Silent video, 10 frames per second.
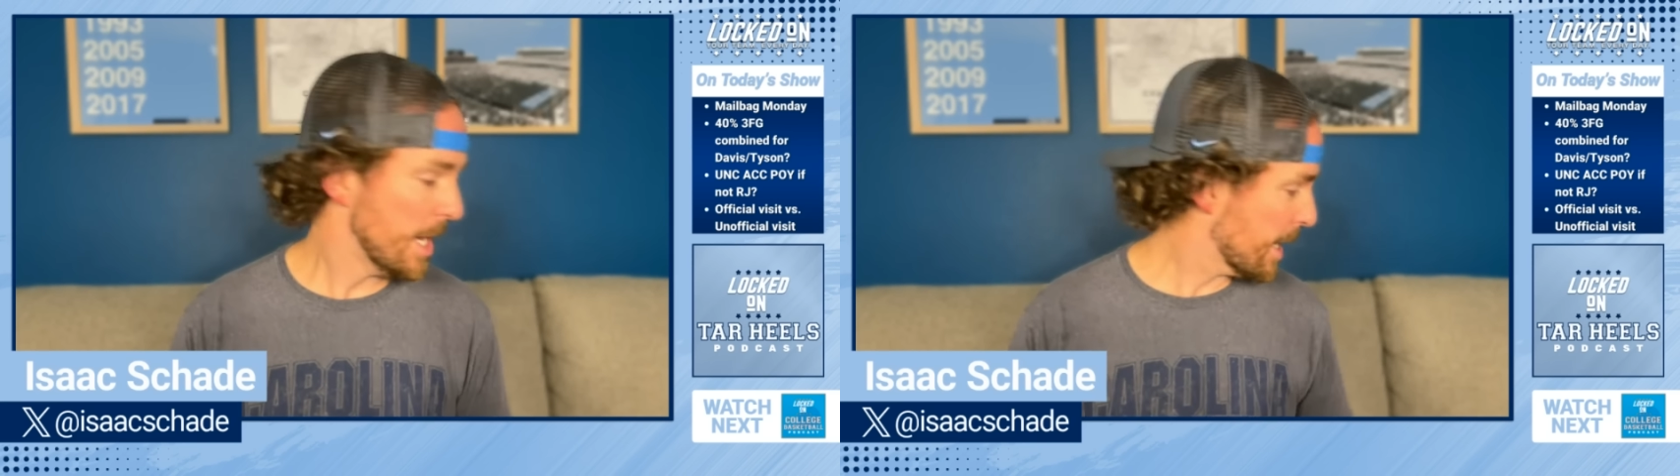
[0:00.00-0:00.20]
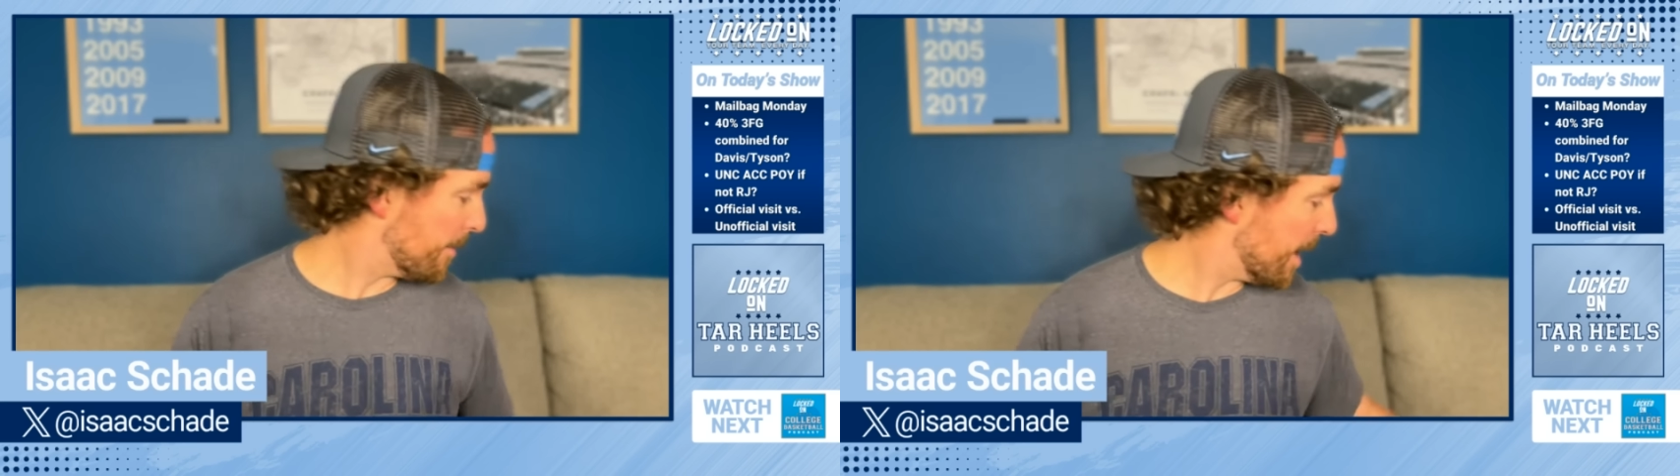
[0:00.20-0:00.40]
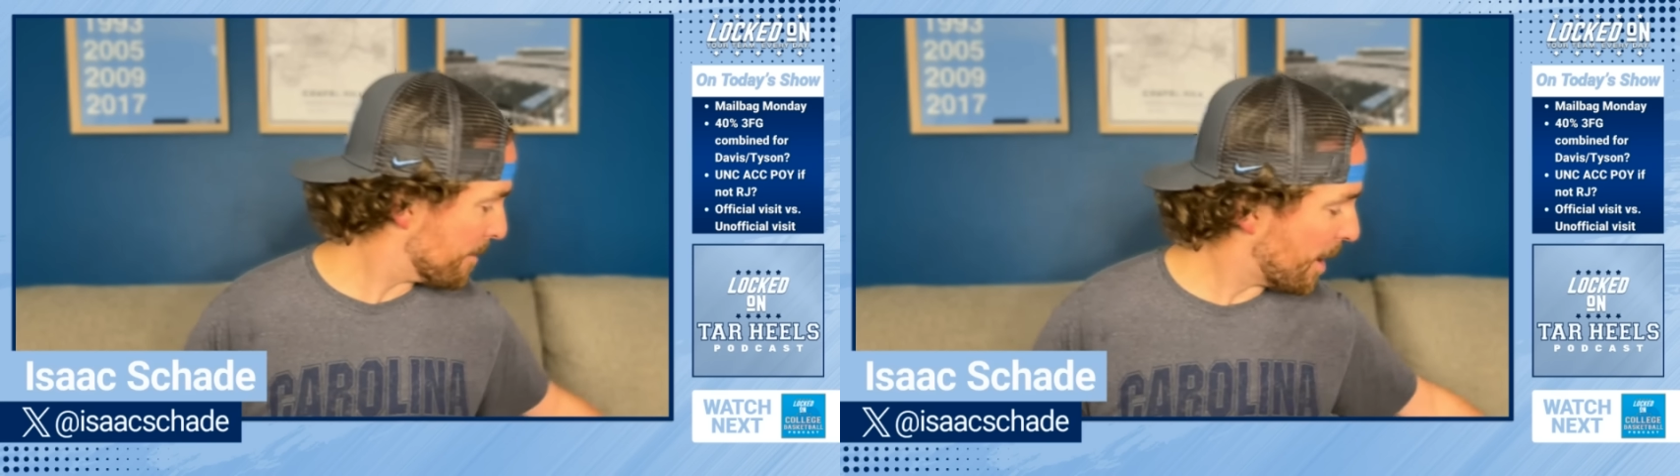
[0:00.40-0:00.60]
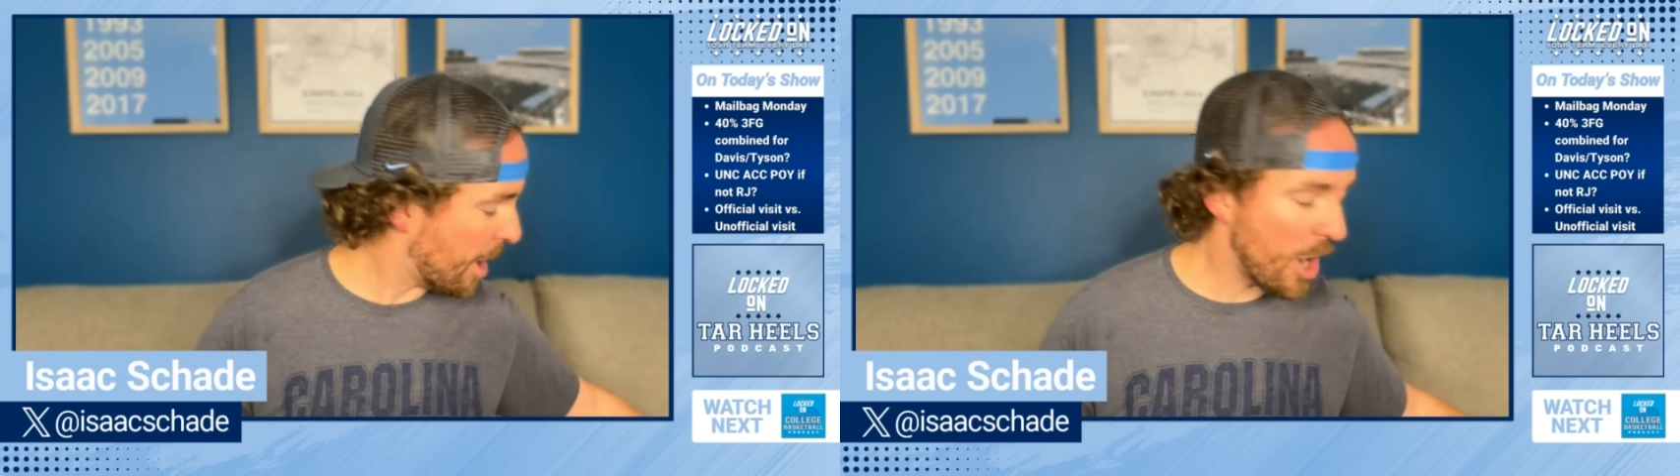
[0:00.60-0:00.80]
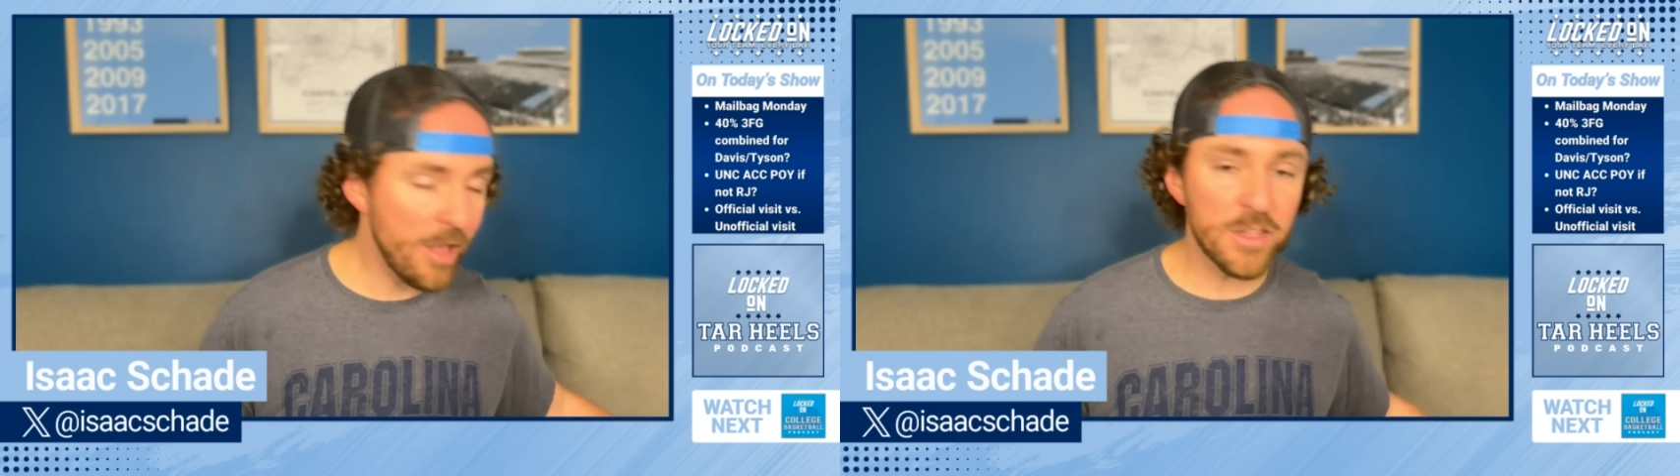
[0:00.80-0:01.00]
Coming up
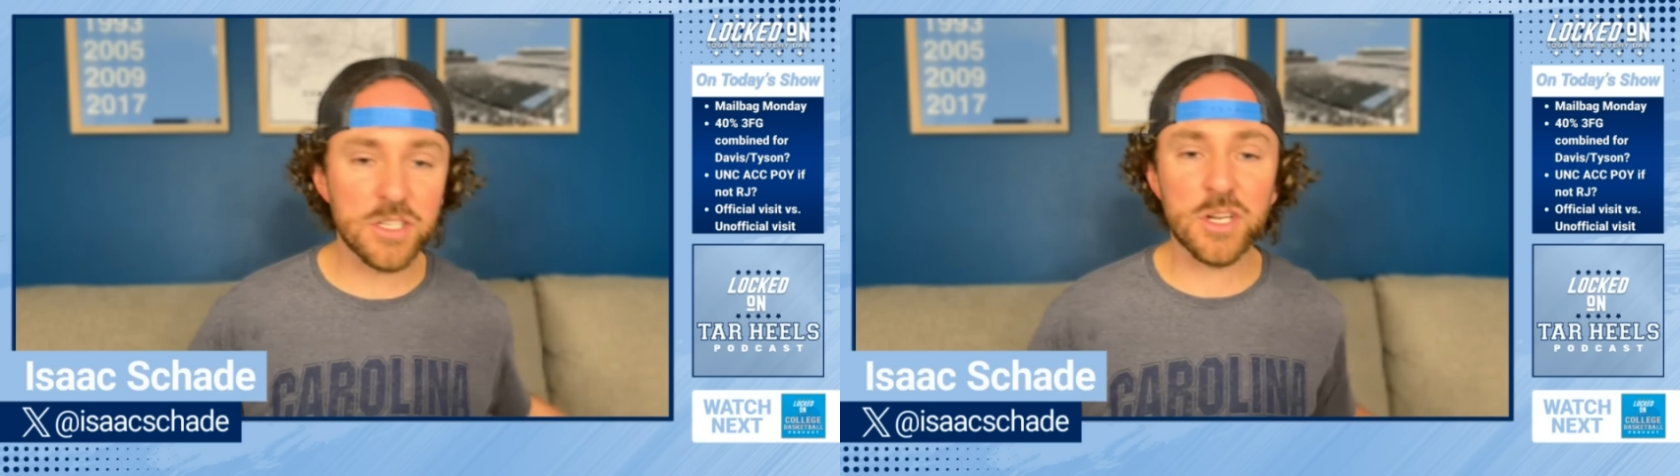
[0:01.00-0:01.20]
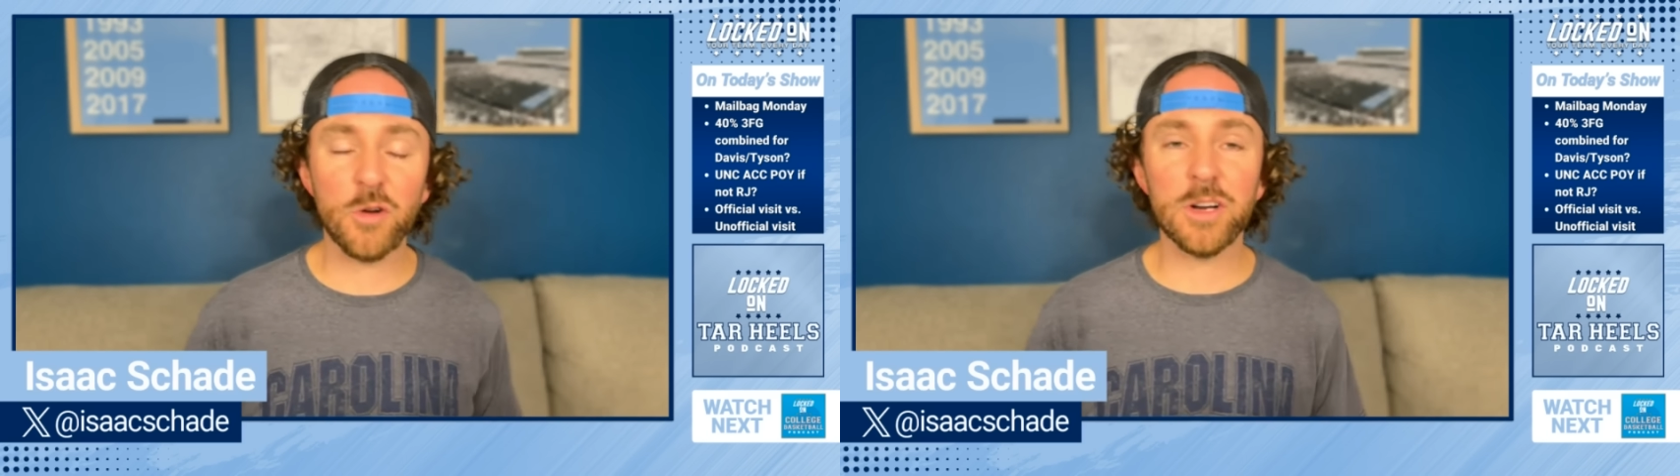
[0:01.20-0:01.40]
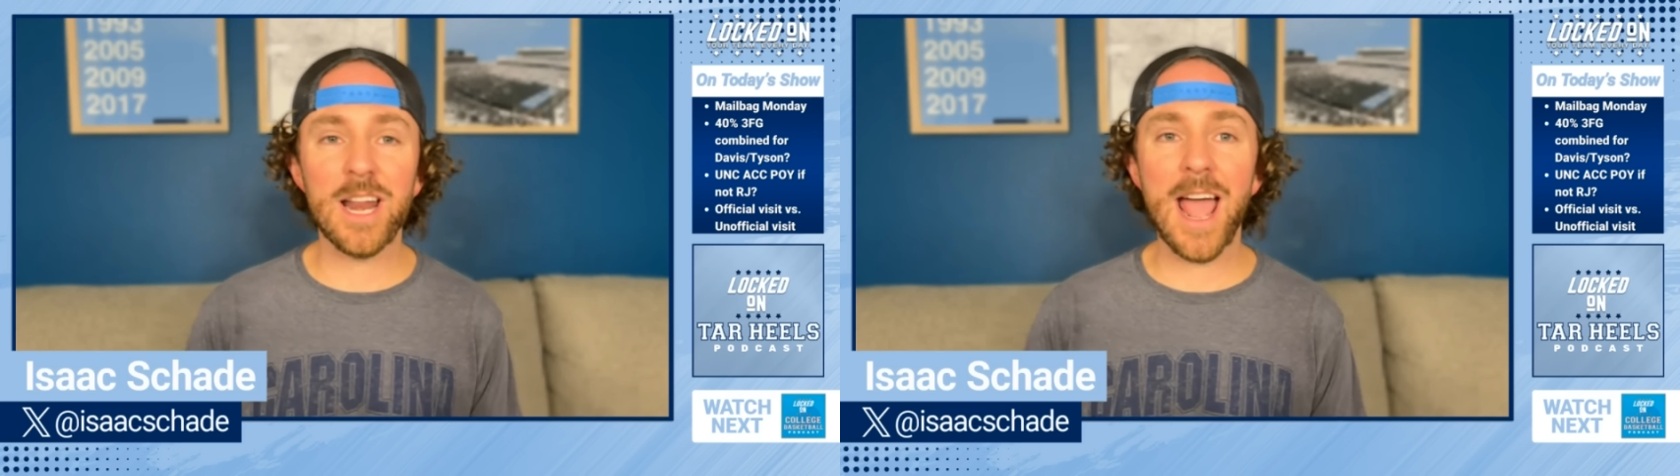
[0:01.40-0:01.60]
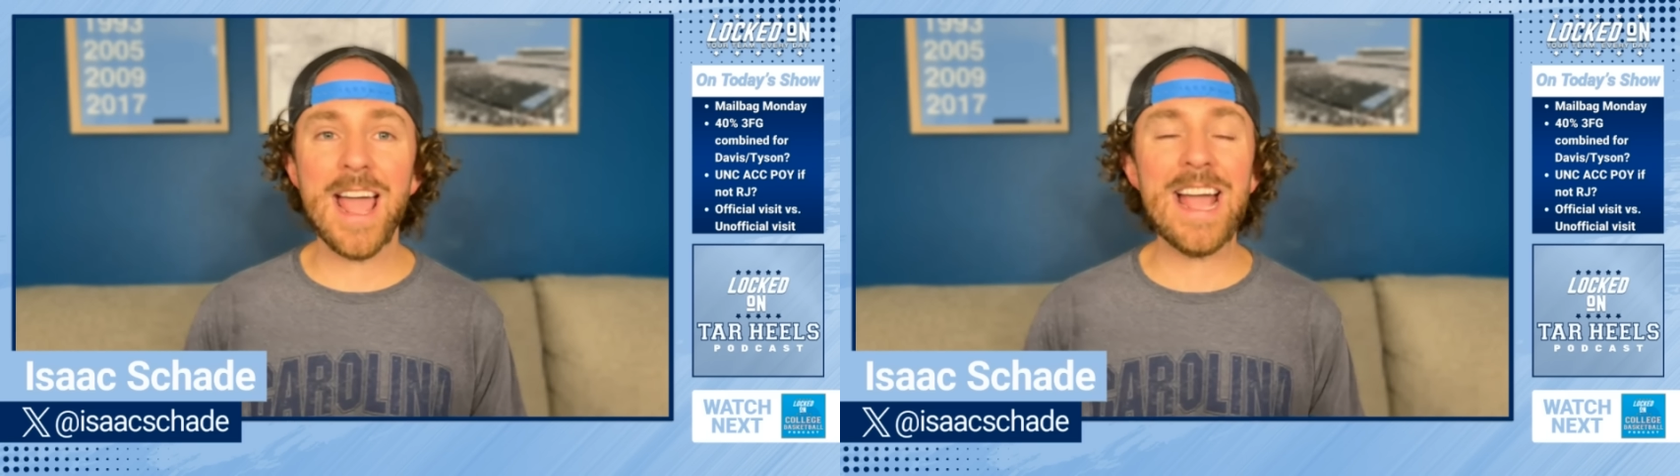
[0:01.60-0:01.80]
on the show today,